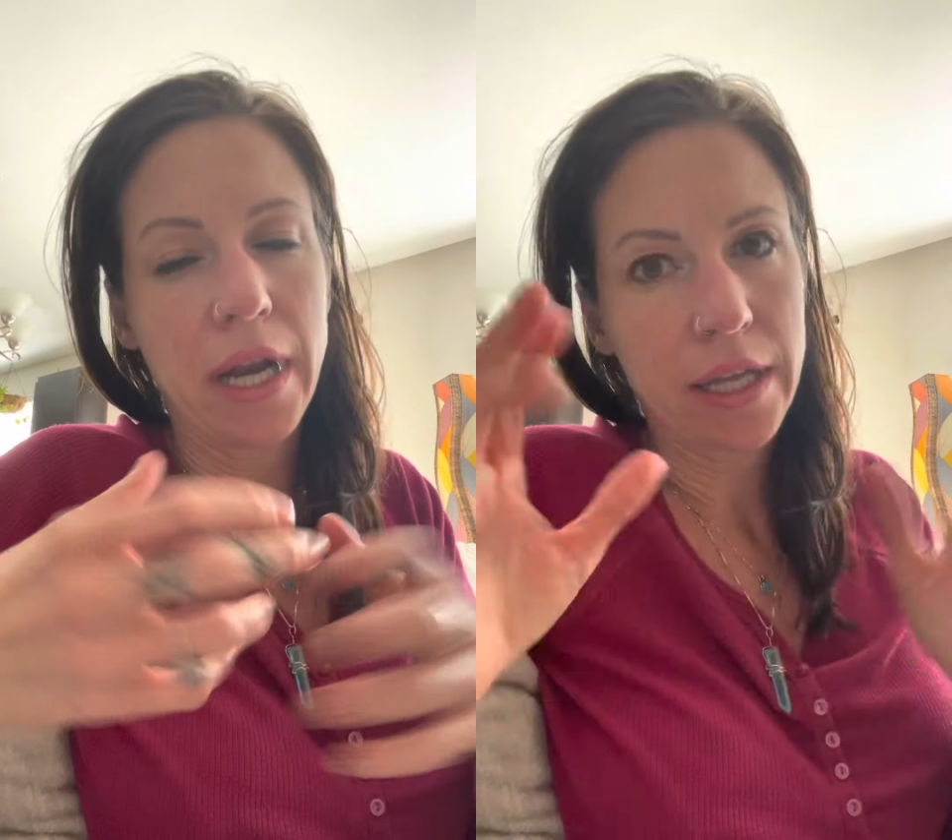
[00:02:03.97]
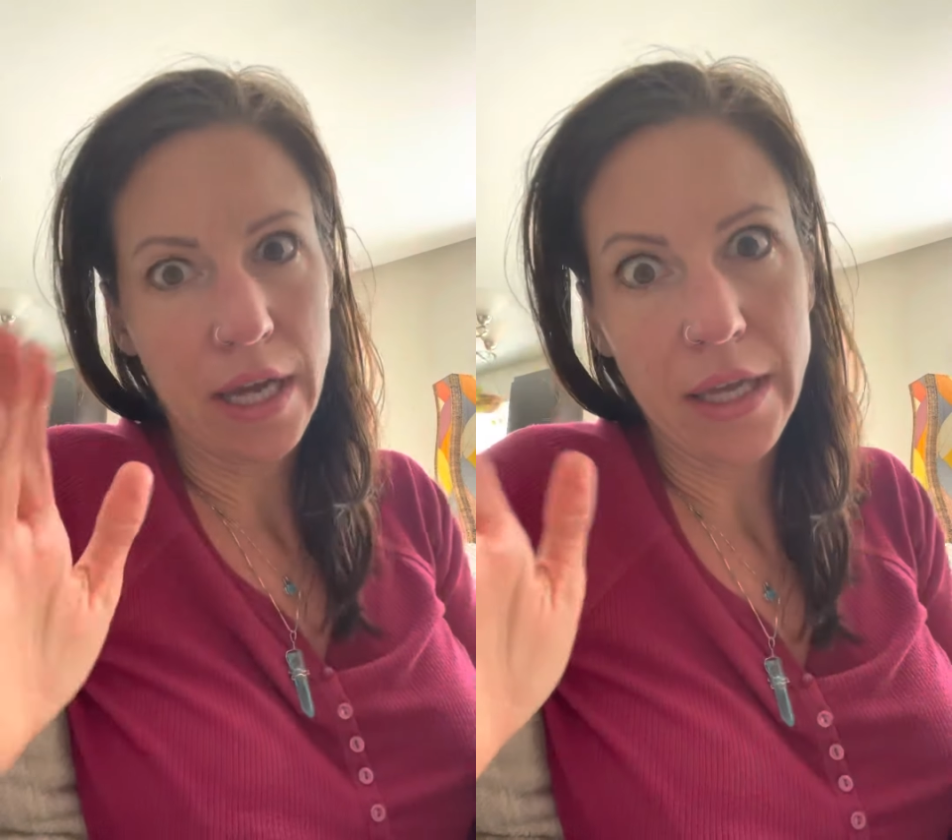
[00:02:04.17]

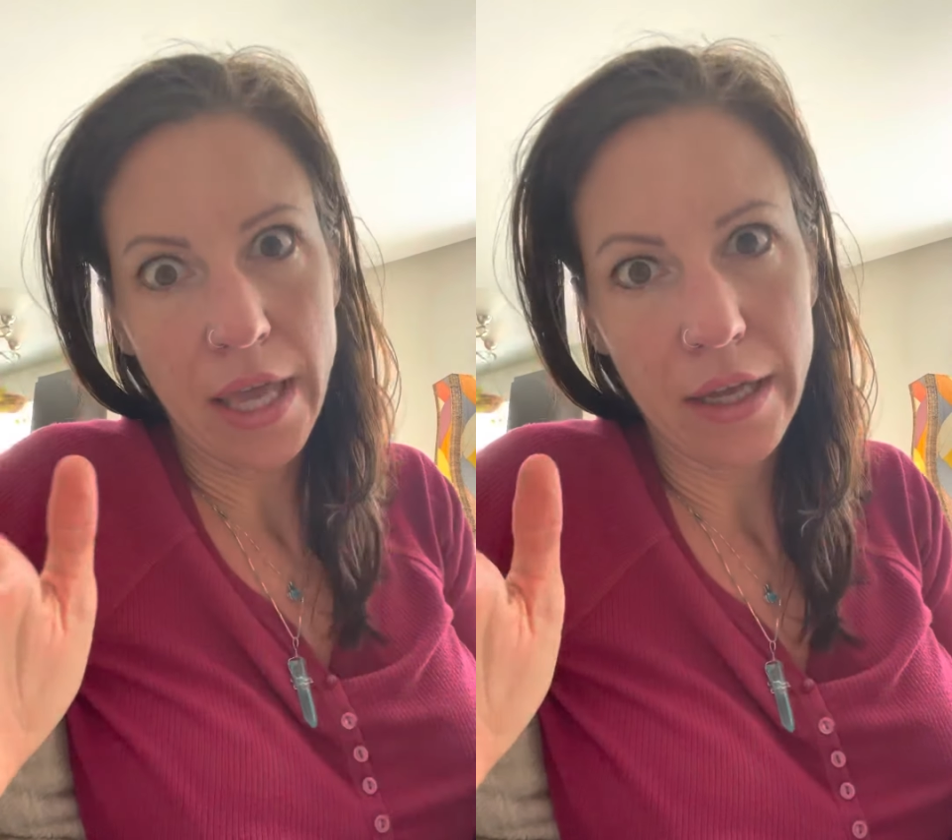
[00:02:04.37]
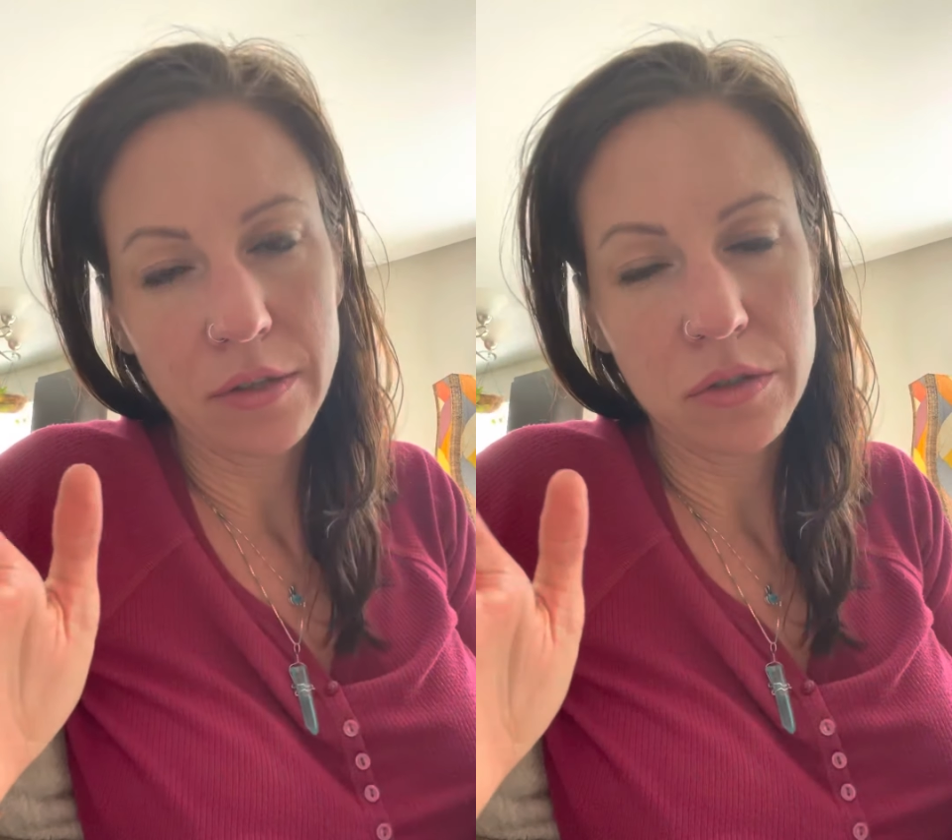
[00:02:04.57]
I
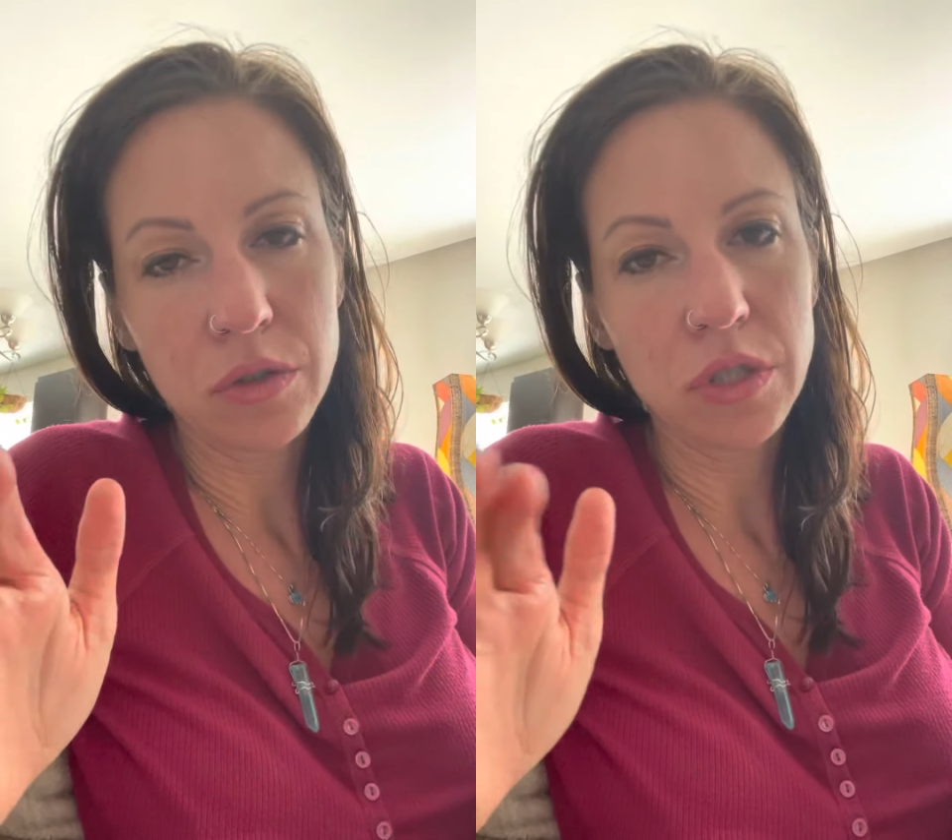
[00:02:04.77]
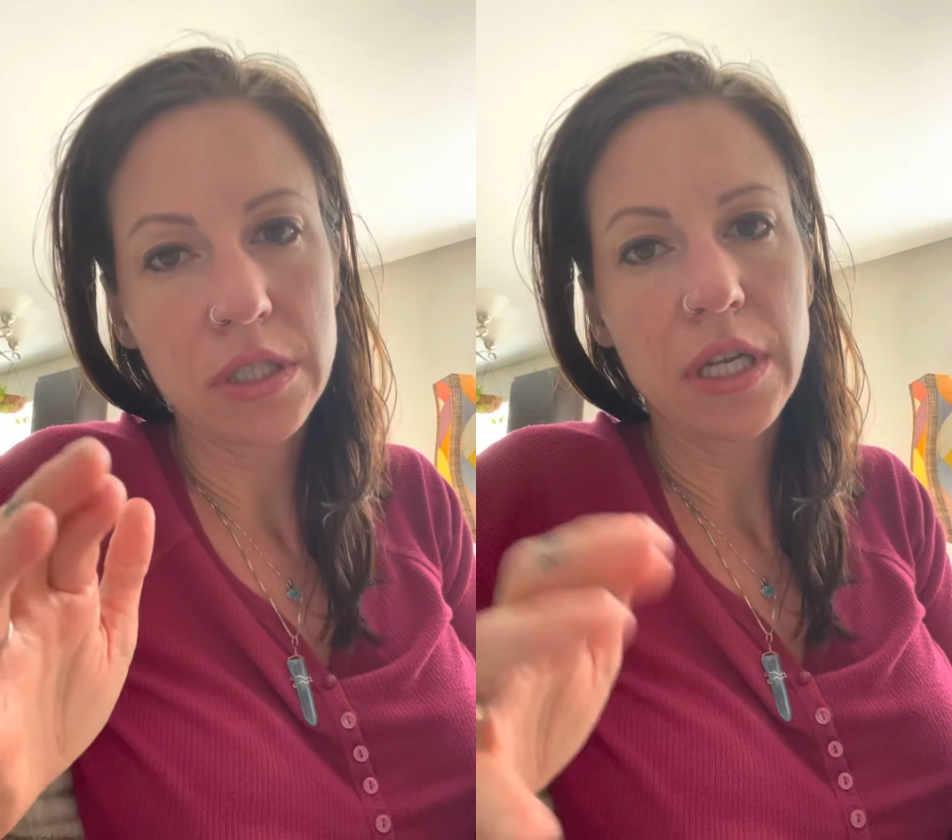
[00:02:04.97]
can
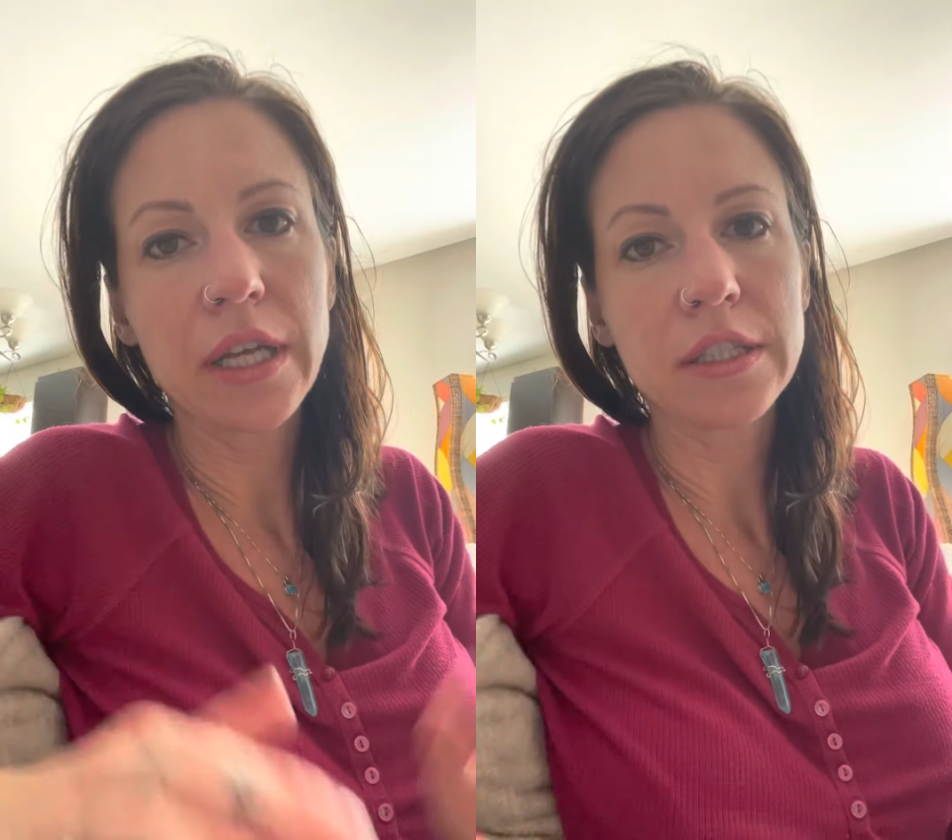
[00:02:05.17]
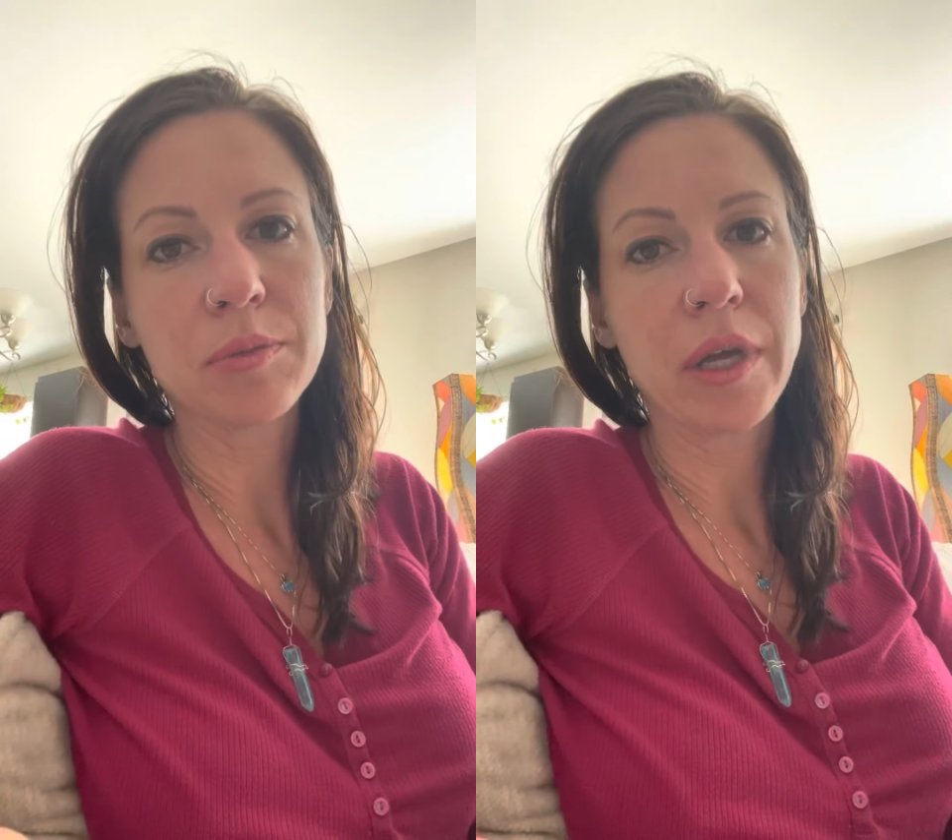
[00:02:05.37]
do just an
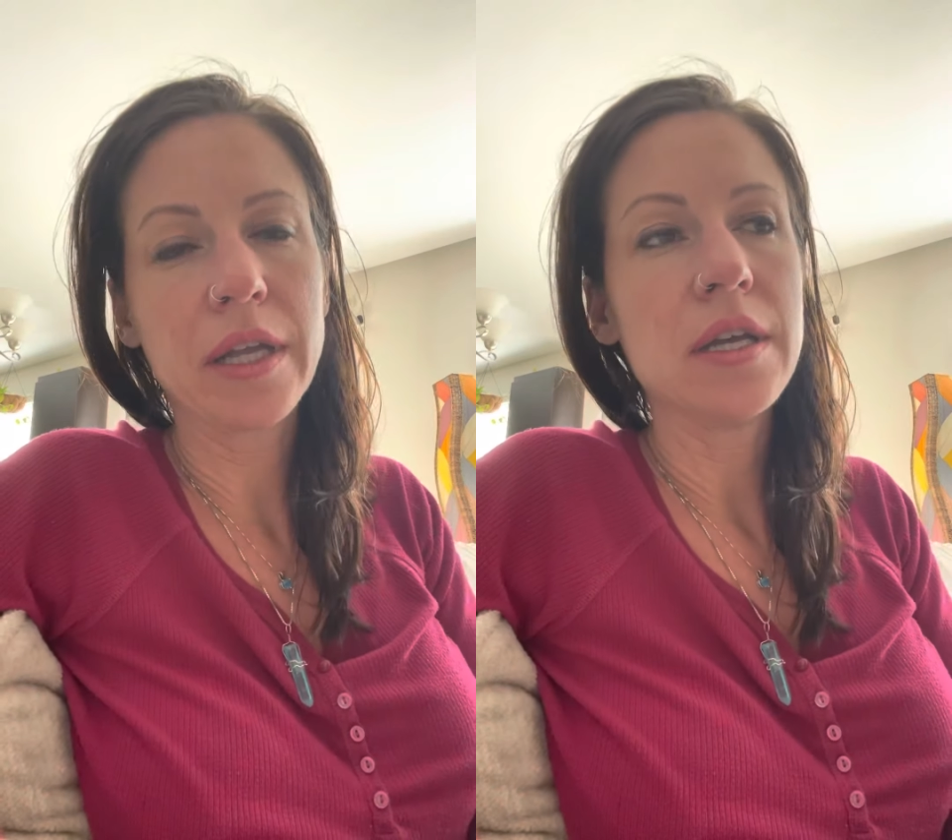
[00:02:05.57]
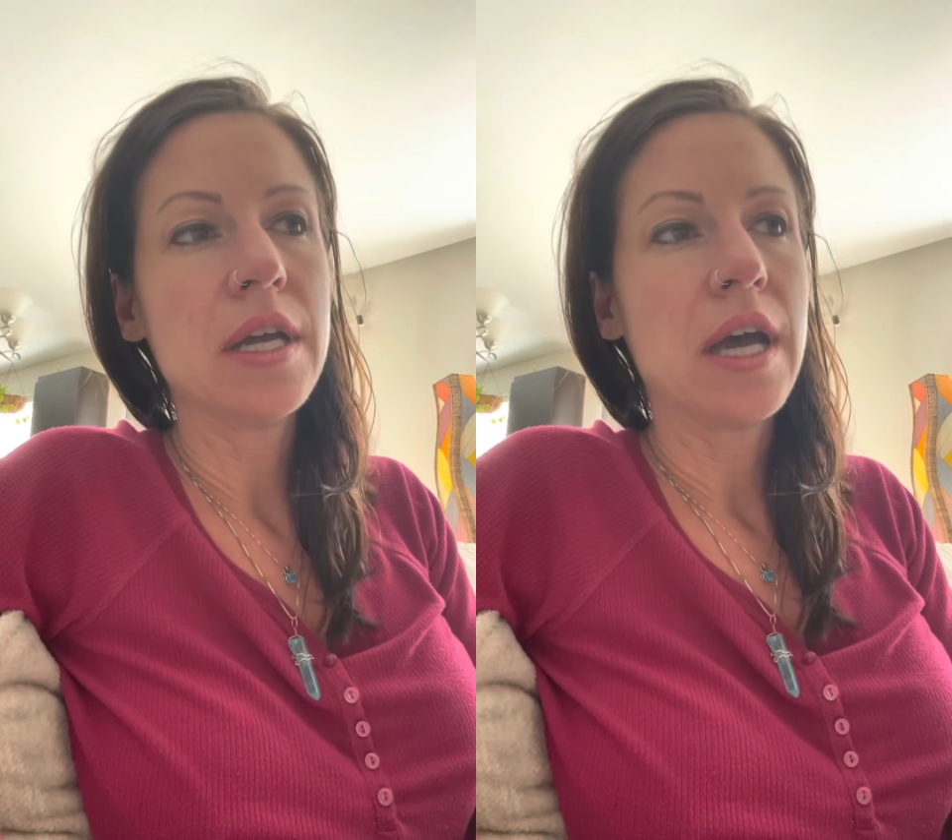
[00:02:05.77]
explant.